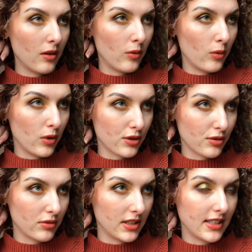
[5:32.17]
was
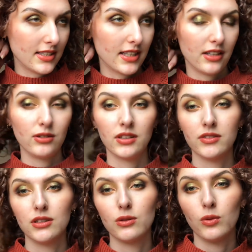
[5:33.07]
released, I don't
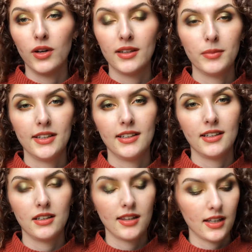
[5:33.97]
even know when, but
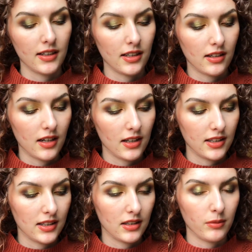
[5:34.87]
I think I got
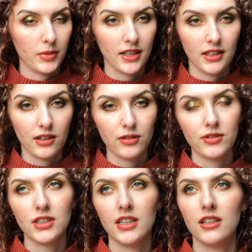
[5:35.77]
it like beginning of
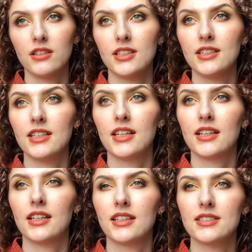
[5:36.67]
the year. Then they
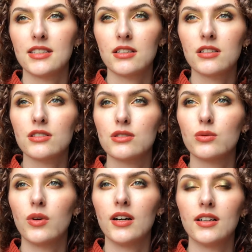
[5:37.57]
had like circus
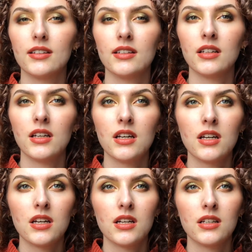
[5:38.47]
one.
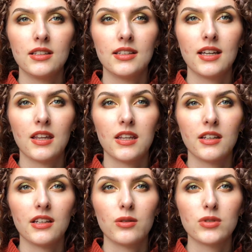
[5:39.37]
Then I think
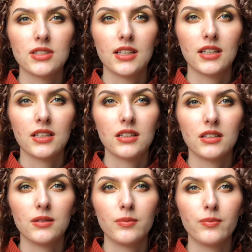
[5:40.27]
there was like a